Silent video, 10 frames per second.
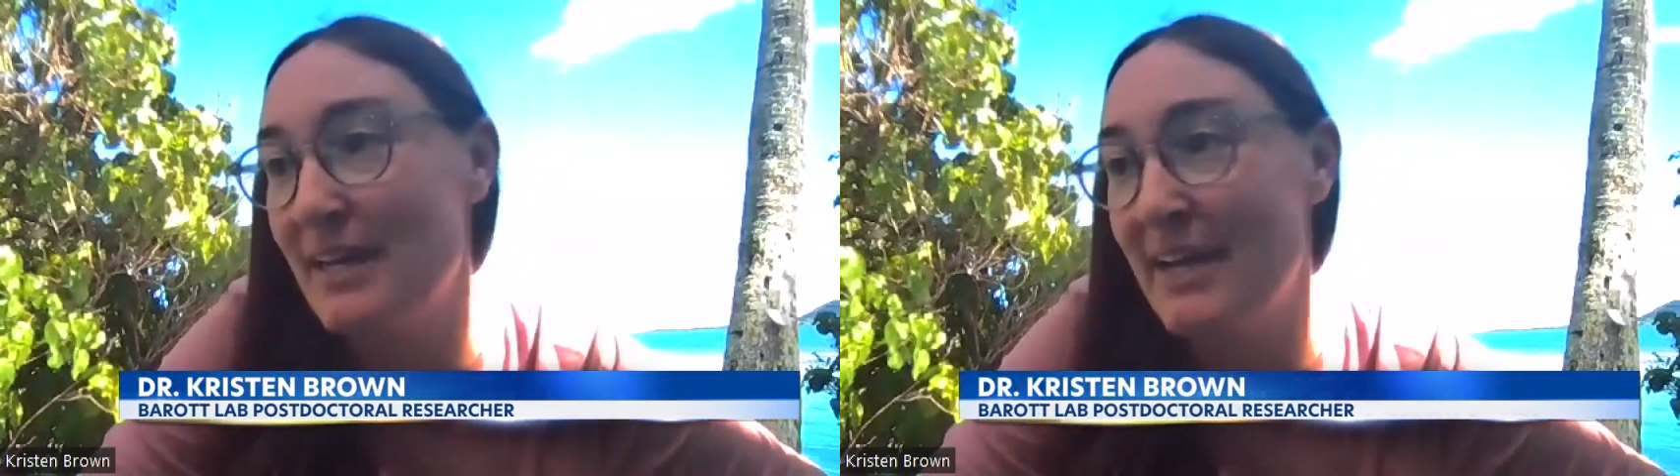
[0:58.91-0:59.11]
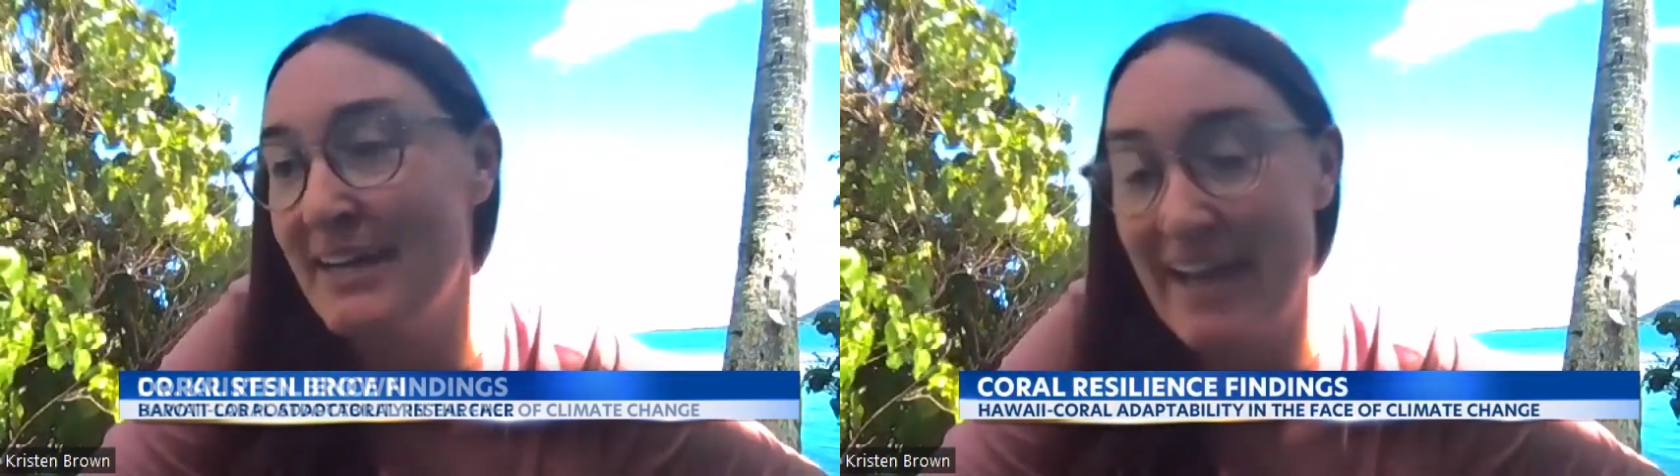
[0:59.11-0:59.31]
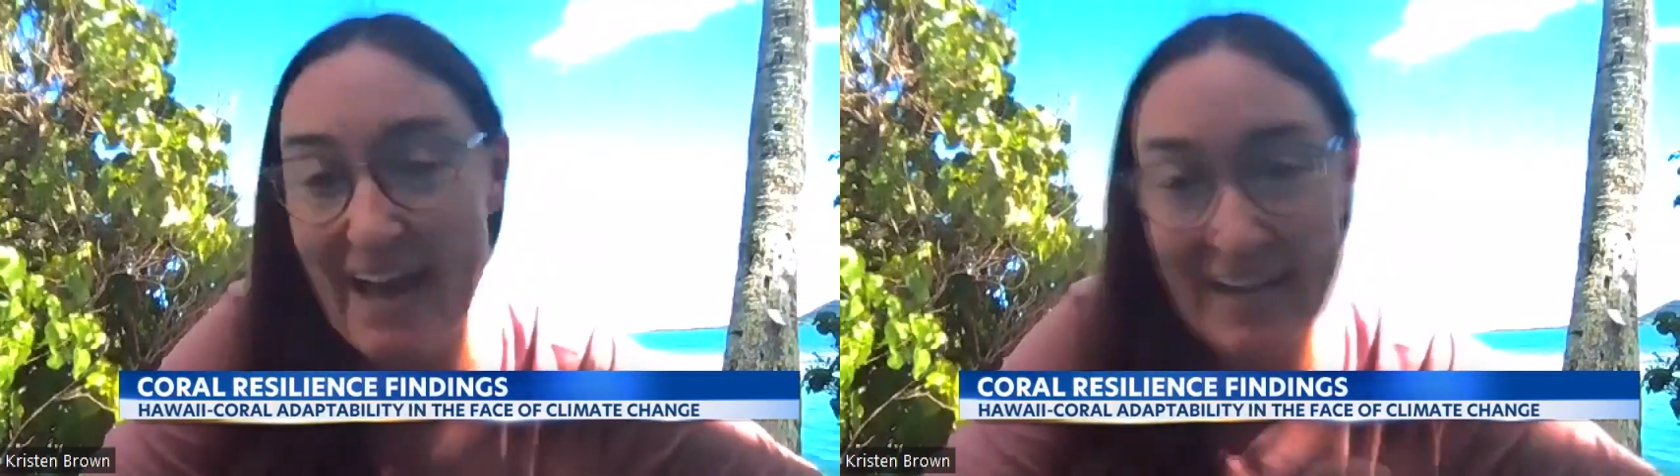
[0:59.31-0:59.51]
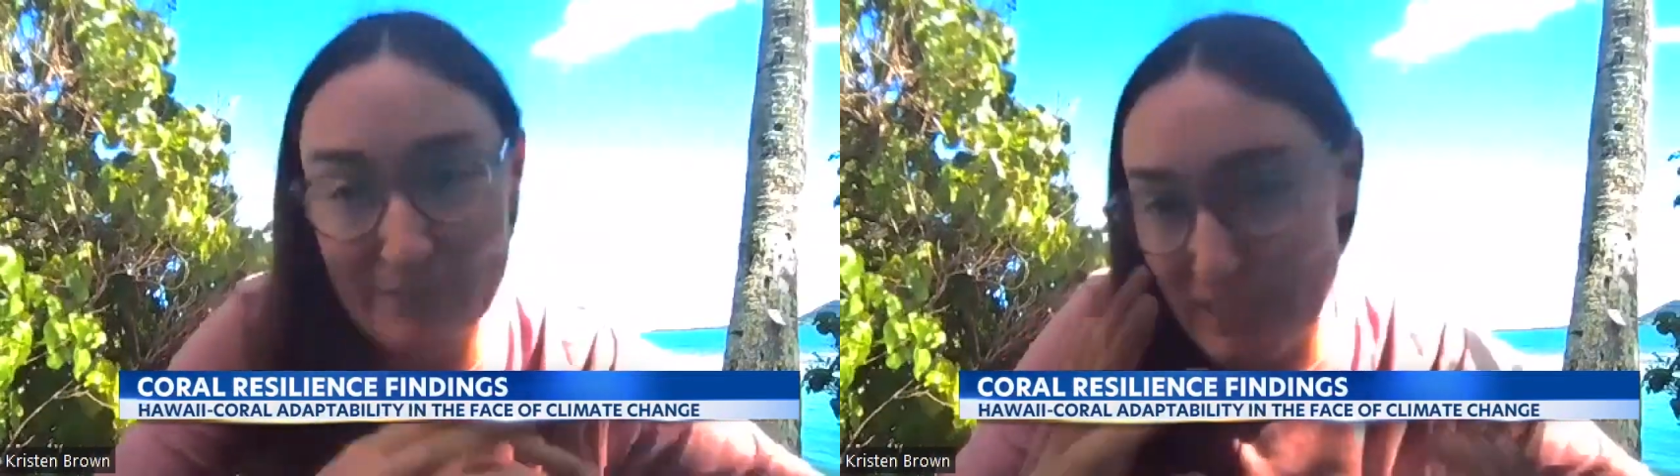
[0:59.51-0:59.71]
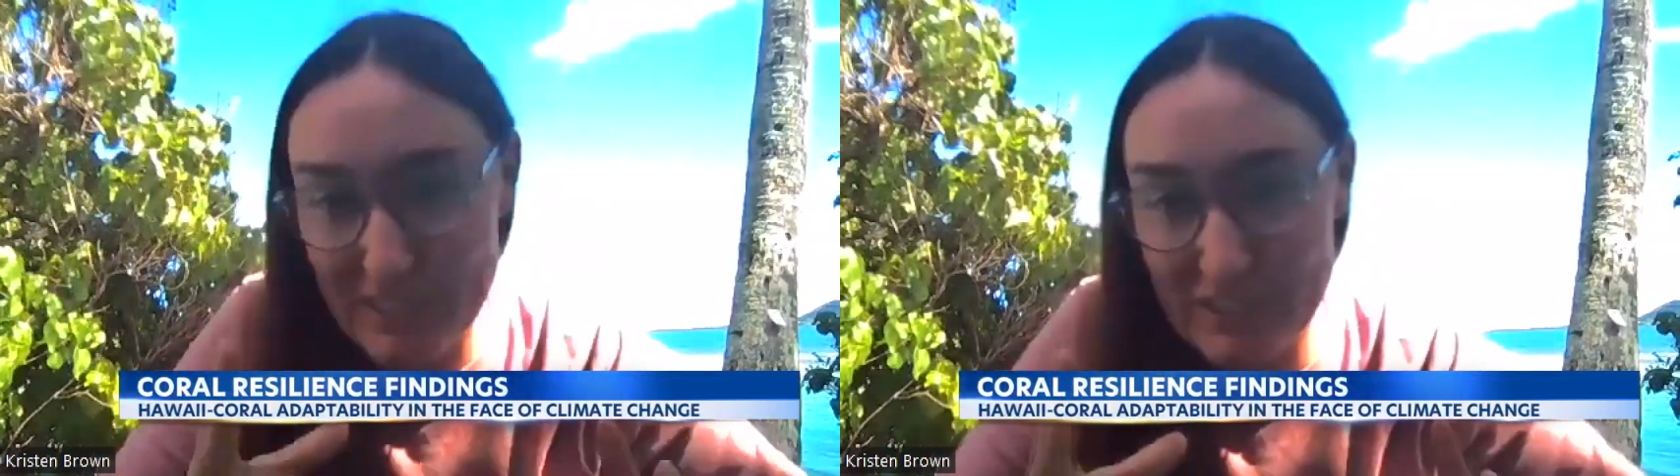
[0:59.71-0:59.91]
an
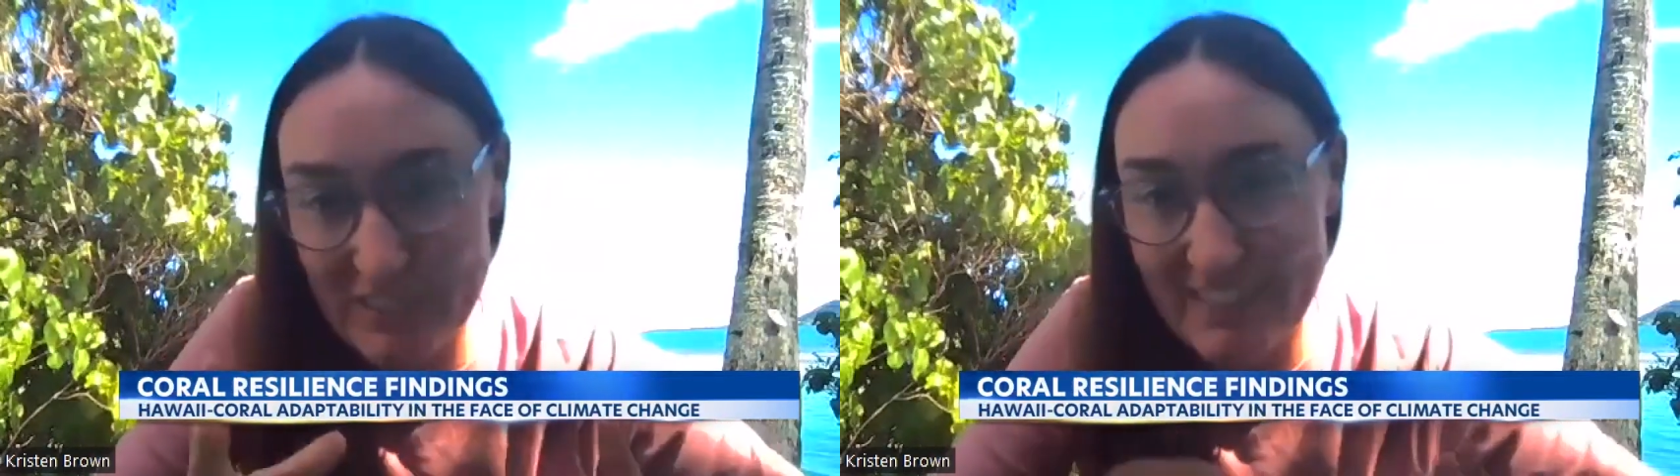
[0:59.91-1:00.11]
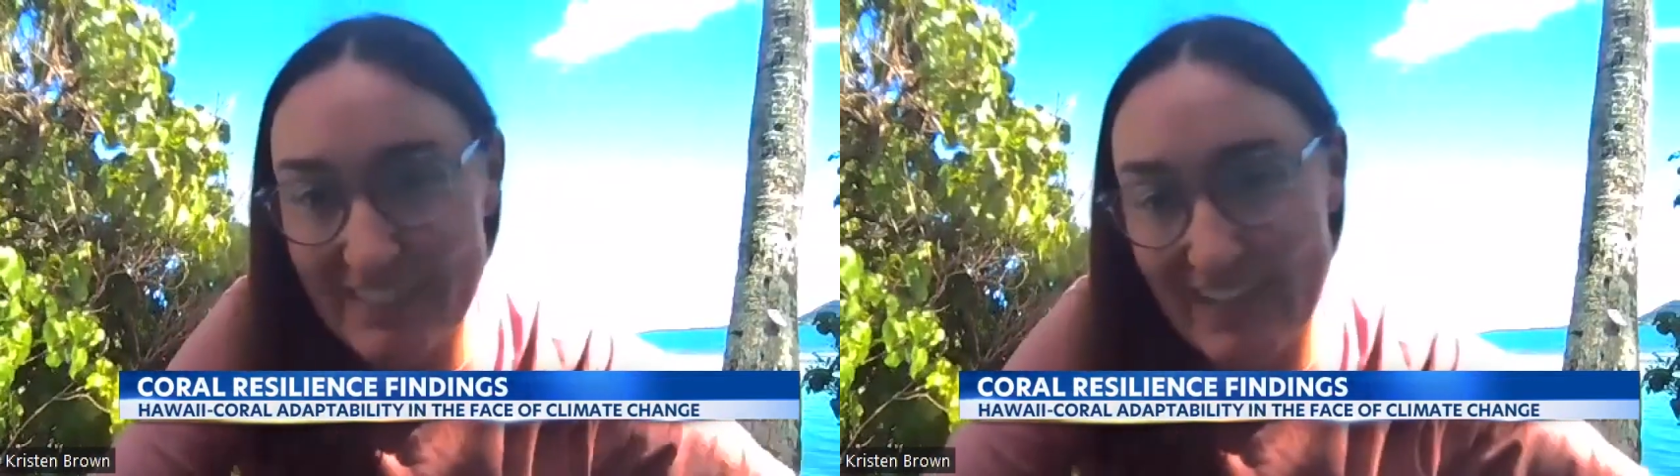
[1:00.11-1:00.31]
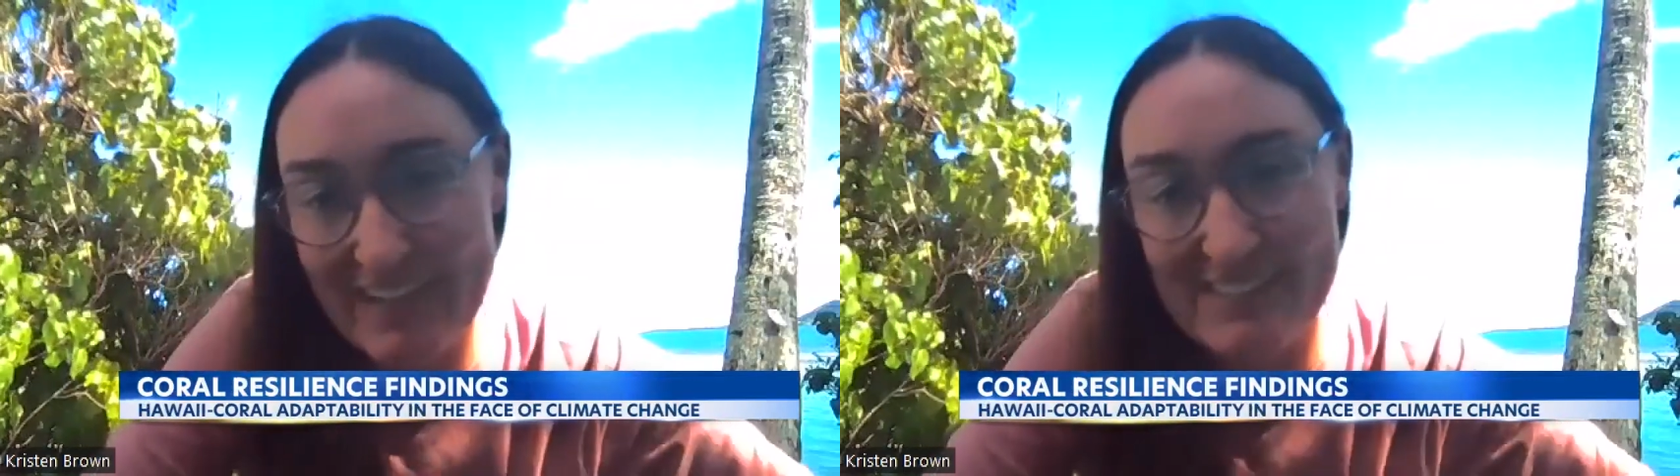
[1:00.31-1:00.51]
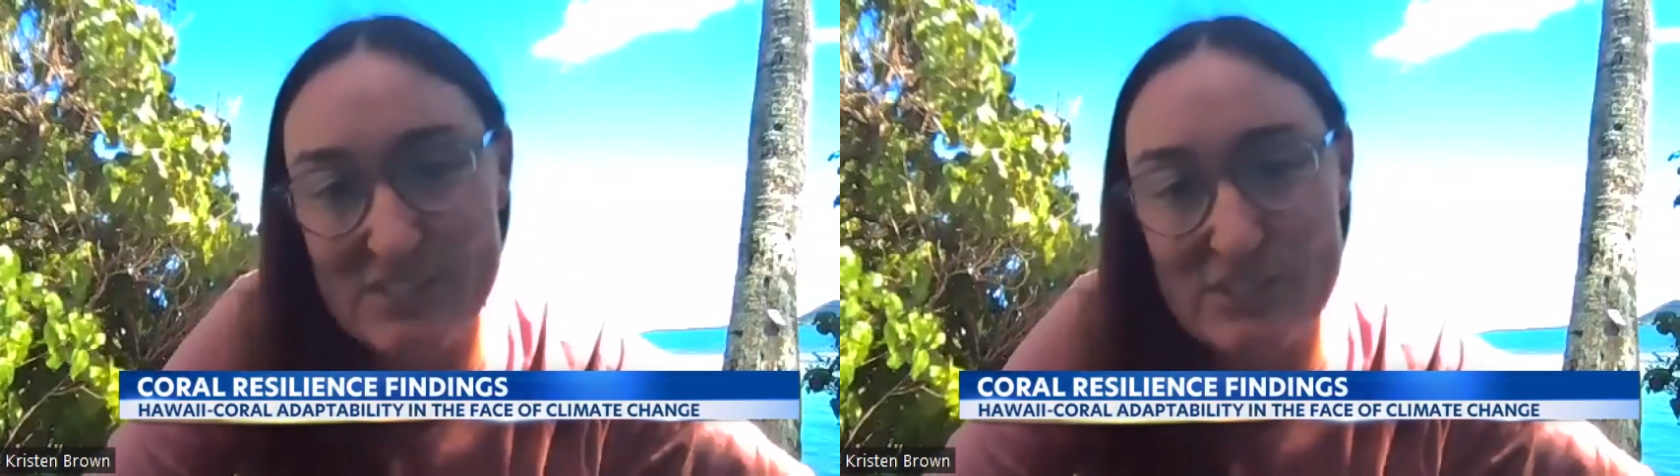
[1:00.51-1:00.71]
adaptation, I guess,